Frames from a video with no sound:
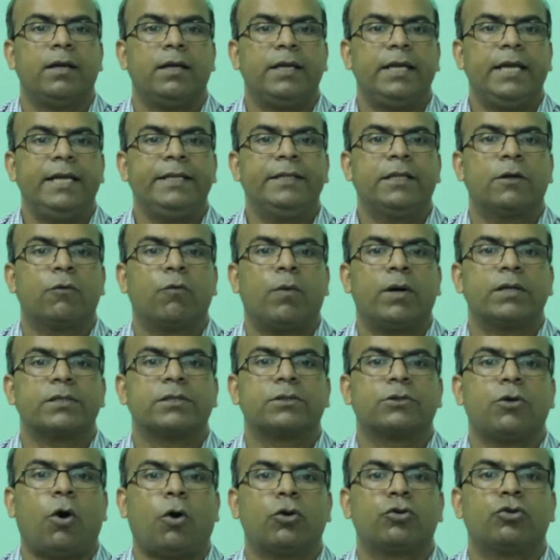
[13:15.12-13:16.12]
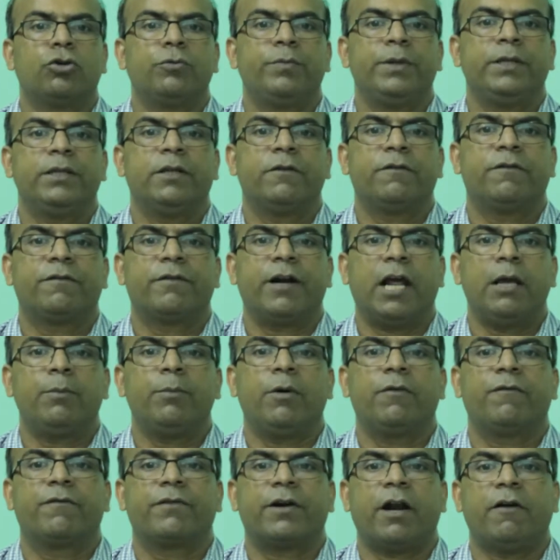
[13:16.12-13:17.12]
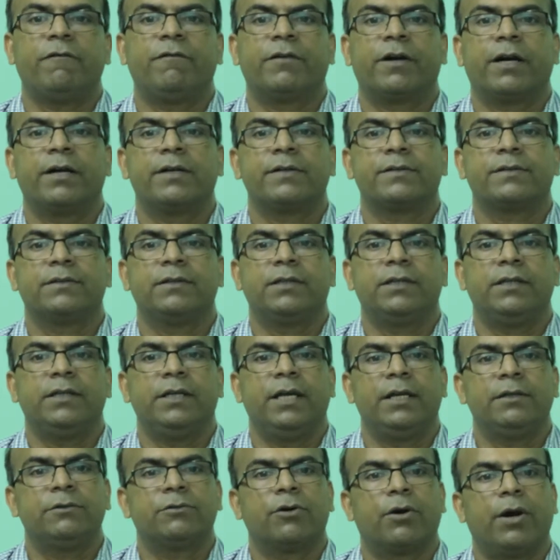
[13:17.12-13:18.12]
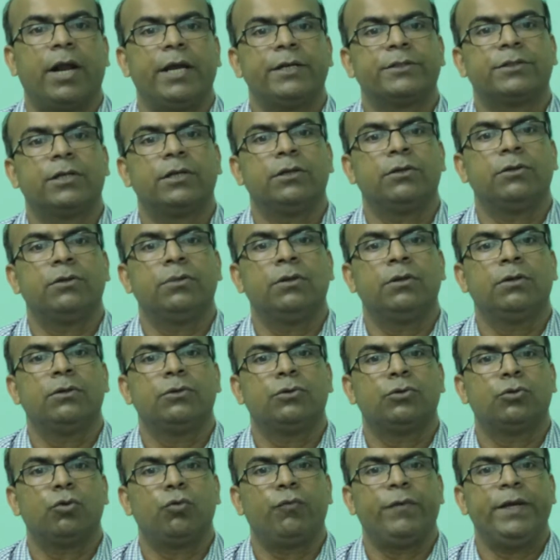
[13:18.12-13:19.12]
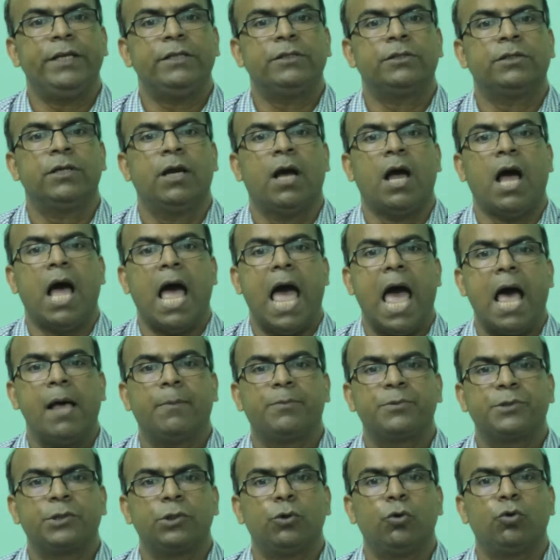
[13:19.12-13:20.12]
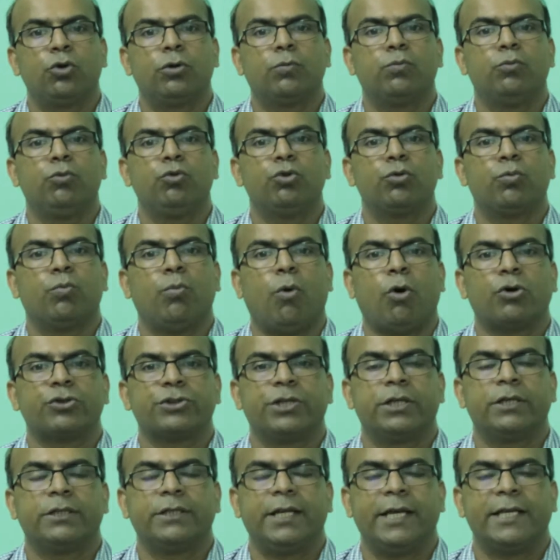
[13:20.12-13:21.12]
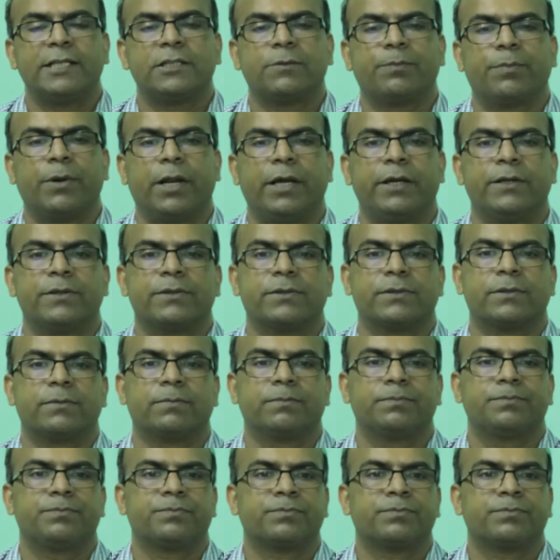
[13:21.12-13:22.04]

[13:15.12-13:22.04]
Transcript: Ether was thought to be the frame of reference in relation to which absolute motion takes place.